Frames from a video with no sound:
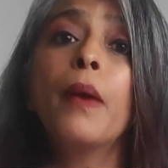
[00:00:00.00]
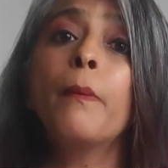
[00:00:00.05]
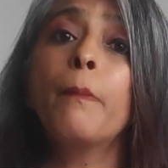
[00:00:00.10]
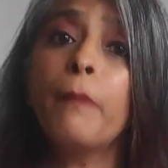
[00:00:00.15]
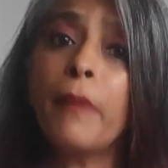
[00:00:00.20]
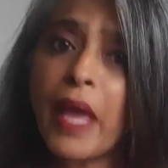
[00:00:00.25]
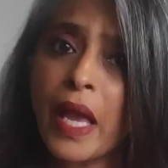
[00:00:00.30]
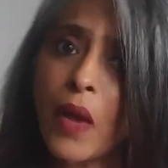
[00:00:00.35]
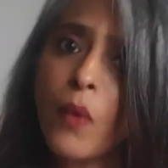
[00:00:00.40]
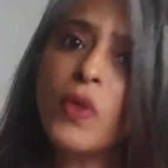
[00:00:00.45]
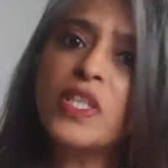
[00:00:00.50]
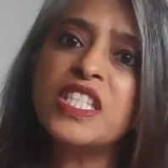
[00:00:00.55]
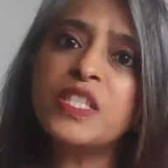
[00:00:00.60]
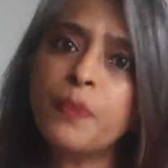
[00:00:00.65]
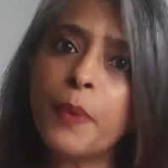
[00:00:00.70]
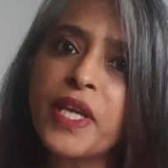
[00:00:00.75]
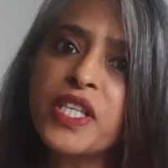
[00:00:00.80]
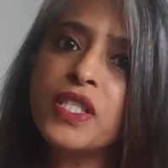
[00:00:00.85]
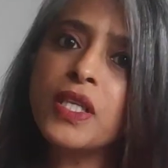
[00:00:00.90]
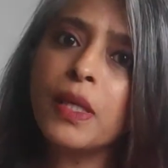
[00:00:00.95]
Make one
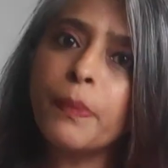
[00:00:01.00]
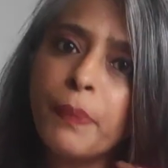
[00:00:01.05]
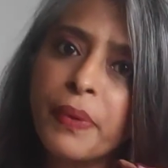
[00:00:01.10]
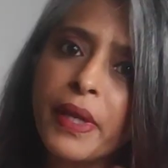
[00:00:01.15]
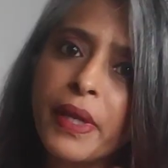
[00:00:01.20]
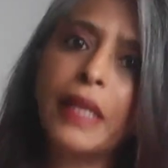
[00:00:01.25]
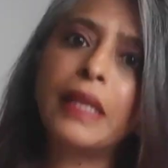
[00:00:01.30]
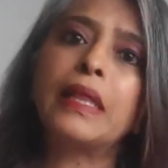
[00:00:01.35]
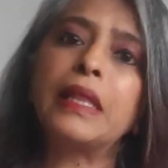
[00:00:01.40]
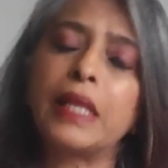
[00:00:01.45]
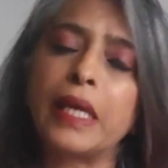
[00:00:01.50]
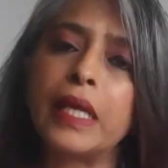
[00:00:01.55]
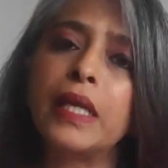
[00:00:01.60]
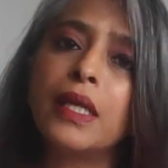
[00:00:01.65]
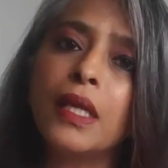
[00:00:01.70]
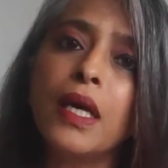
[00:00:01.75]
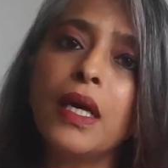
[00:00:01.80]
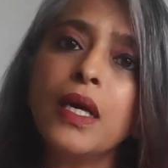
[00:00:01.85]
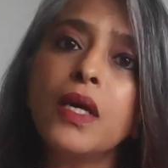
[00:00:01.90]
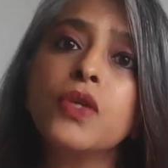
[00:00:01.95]
special Pret
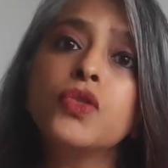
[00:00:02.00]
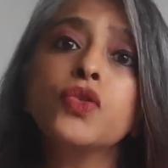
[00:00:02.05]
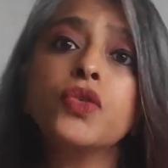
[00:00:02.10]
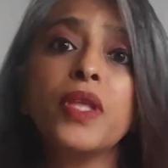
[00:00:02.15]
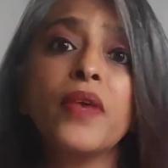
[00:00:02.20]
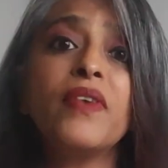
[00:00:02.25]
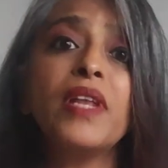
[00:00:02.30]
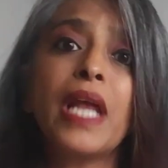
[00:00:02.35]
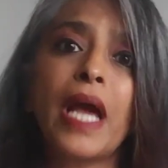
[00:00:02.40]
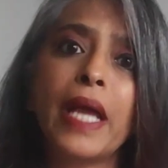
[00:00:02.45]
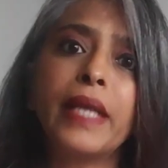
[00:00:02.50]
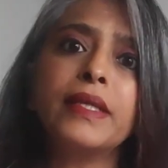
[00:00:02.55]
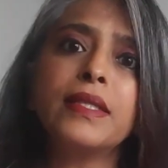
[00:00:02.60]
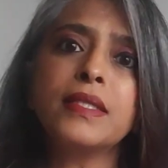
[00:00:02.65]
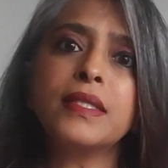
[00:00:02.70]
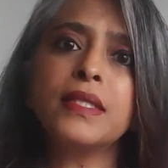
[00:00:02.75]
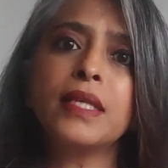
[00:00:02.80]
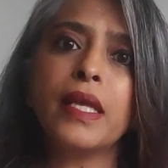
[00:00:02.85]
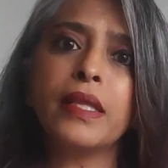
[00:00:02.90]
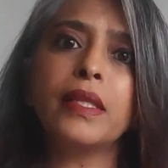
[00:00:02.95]
line, no? So they will
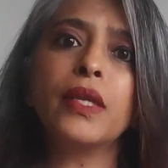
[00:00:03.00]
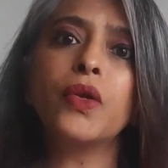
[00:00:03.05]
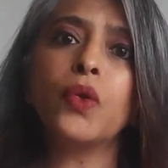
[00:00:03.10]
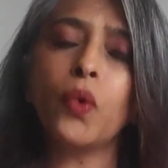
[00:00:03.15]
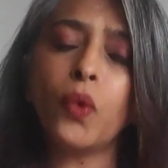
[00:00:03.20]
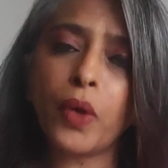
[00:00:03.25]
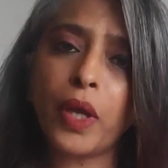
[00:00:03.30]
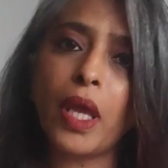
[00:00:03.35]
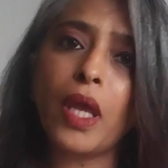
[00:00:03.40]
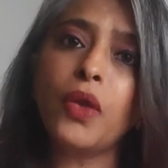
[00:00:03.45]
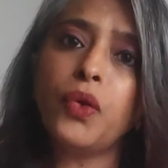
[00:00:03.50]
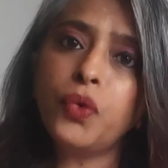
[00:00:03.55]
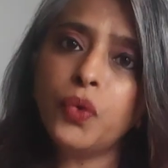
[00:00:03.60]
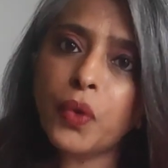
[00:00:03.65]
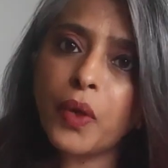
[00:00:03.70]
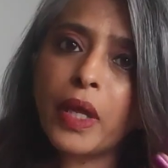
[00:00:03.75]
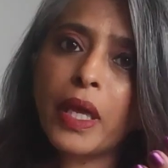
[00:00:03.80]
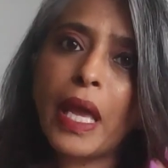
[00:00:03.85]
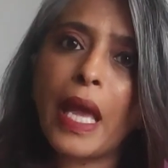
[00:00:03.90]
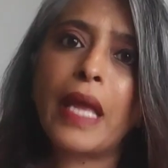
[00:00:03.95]
understand that okay, you
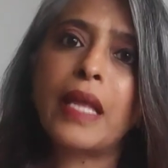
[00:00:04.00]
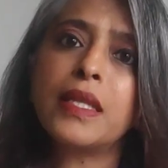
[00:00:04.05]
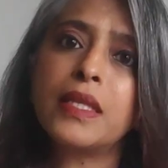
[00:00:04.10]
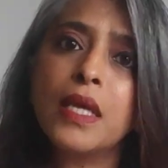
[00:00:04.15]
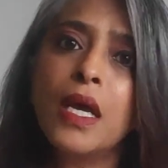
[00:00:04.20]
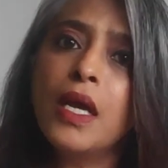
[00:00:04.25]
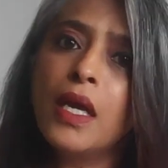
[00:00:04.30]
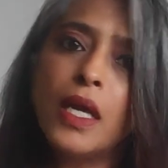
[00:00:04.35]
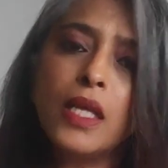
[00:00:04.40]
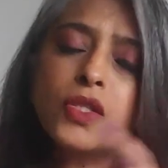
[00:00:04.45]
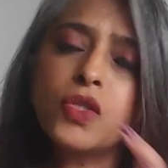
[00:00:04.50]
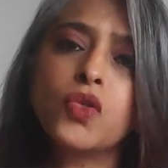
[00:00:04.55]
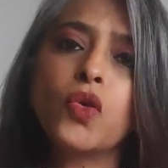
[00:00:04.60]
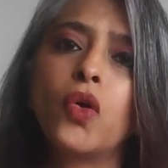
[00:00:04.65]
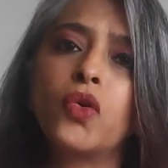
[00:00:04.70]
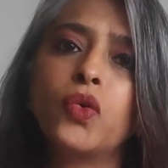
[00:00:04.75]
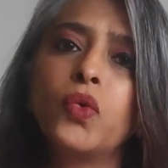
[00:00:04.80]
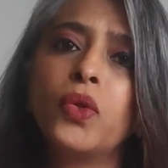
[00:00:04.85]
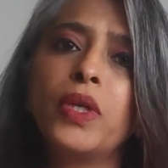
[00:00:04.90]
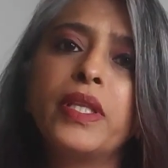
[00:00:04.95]
can, it's
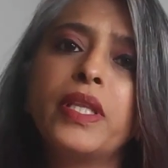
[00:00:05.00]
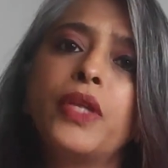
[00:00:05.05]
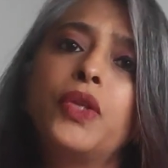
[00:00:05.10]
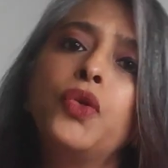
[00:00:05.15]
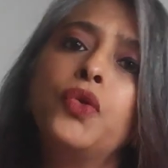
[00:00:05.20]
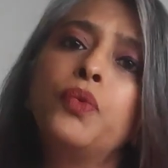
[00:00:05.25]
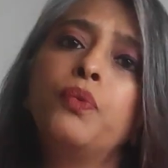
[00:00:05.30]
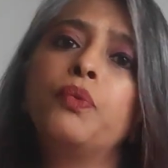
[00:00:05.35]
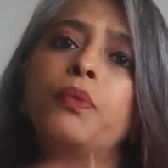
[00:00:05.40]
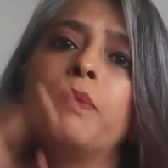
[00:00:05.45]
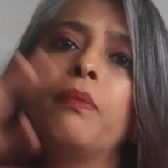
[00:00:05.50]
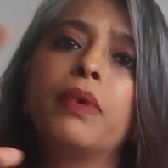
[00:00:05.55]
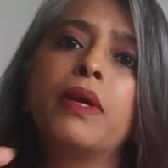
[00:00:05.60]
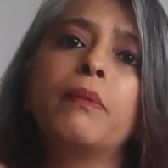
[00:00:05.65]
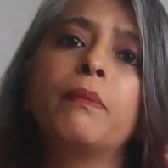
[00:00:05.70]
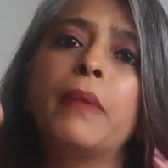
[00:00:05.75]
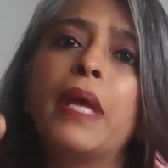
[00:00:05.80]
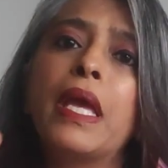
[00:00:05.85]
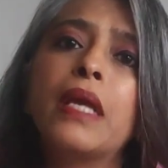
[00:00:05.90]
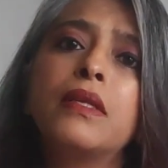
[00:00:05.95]
not only that you
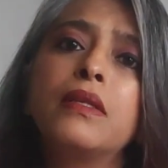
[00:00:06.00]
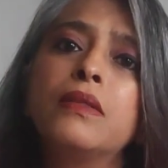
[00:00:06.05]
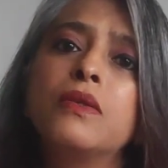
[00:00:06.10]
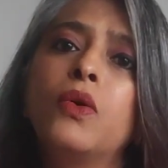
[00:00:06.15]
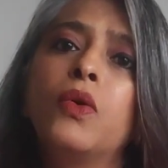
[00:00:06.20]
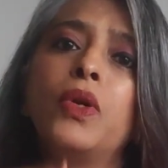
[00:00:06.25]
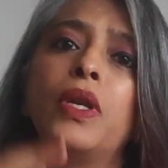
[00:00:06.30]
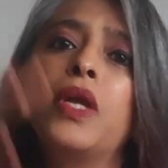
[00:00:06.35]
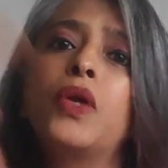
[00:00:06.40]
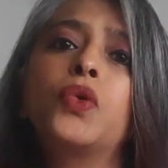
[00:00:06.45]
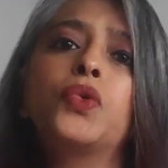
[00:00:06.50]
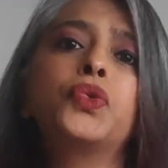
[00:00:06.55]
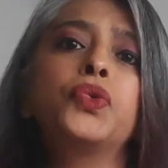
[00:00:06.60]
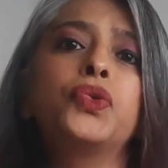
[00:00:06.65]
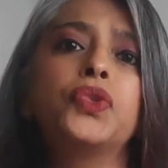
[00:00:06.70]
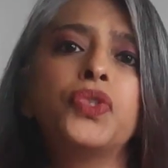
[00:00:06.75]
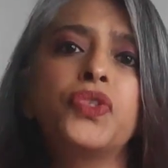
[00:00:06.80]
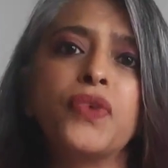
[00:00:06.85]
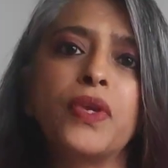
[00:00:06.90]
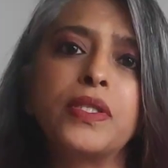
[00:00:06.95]
make only
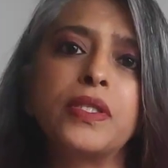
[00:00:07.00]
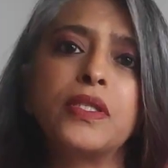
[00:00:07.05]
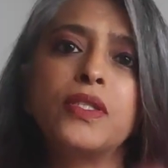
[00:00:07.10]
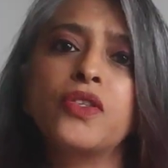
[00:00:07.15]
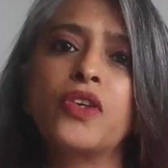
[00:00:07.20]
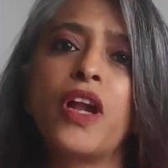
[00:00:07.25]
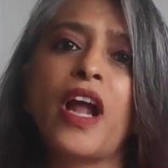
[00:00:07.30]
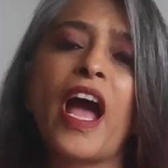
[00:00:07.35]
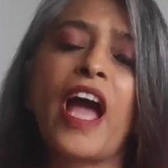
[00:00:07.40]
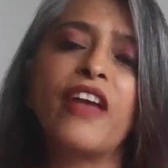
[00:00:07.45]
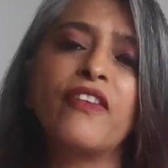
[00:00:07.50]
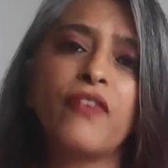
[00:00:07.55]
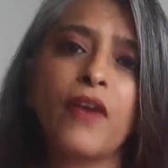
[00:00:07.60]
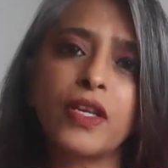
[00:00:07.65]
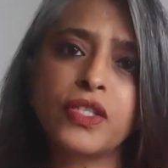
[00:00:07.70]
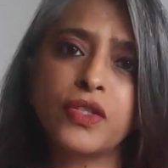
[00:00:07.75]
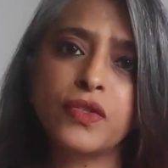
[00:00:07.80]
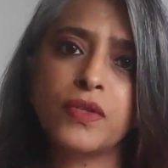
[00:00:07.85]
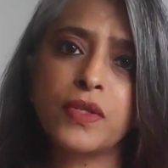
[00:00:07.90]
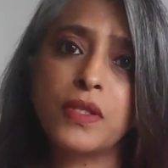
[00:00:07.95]
couture dresses or high
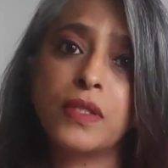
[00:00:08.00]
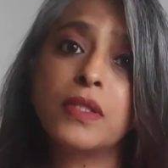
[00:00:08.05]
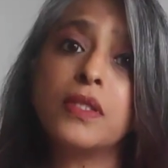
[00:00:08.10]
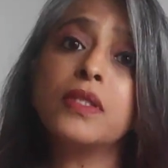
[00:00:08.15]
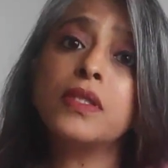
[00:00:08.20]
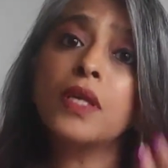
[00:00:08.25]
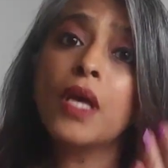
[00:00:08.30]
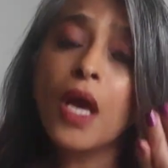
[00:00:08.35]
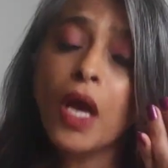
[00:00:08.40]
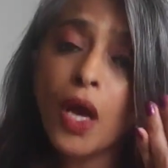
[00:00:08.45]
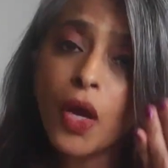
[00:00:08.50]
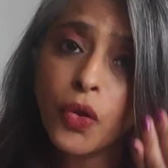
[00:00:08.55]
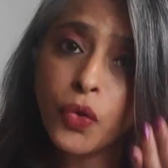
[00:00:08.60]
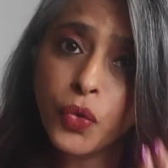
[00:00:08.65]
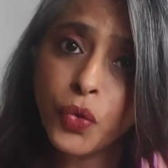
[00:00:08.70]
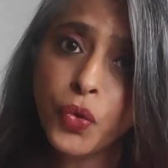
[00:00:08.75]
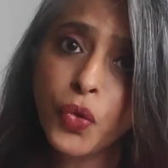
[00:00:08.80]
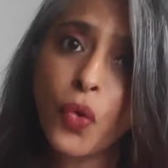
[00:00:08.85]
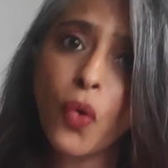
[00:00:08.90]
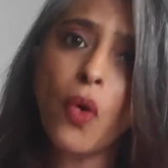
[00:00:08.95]
fashion dresses,
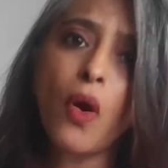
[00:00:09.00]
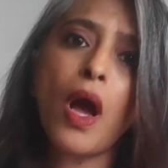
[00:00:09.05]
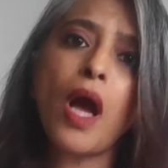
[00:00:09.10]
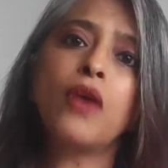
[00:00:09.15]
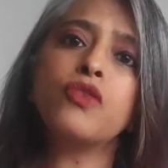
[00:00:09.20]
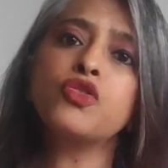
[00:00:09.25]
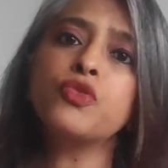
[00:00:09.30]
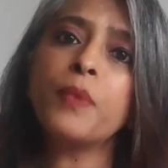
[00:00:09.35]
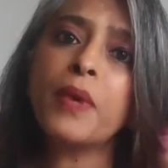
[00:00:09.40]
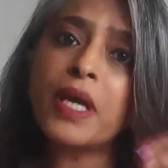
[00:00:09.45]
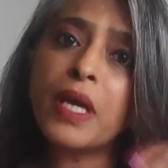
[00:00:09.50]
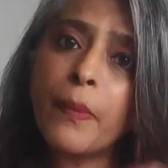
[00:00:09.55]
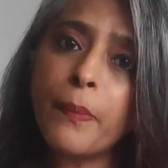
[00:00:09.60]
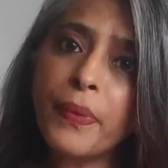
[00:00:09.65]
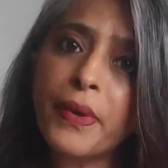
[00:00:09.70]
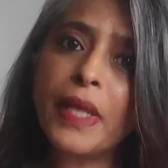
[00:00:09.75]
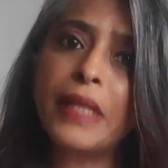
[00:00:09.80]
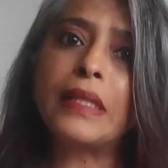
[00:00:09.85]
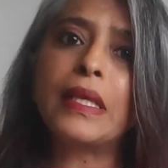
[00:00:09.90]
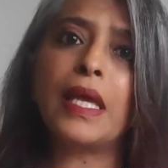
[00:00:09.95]
you know how to make a
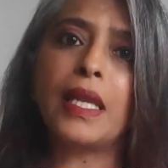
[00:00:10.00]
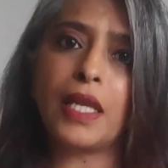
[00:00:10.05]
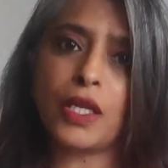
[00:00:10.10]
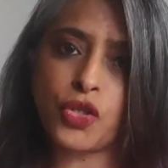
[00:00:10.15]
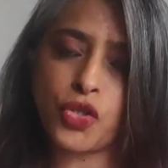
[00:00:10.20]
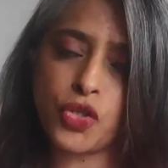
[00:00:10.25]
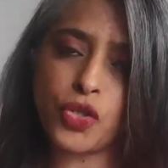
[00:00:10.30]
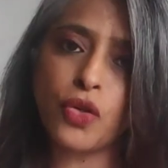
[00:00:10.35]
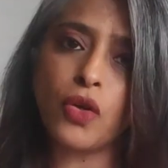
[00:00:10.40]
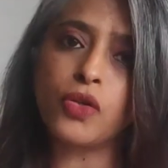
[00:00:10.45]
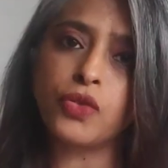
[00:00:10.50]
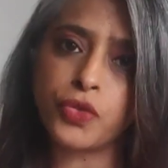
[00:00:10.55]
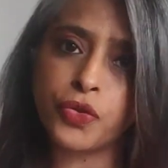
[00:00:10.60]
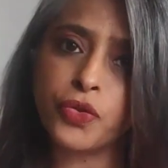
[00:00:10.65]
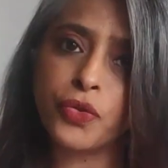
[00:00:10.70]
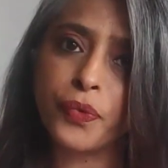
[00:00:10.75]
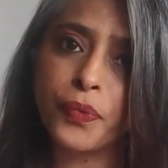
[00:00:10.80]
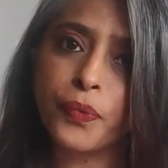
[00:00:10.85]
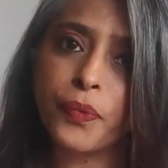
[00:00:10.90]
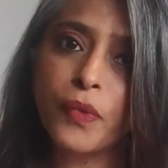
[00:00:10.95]
Pret collection
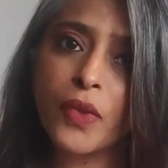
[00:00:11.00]
also.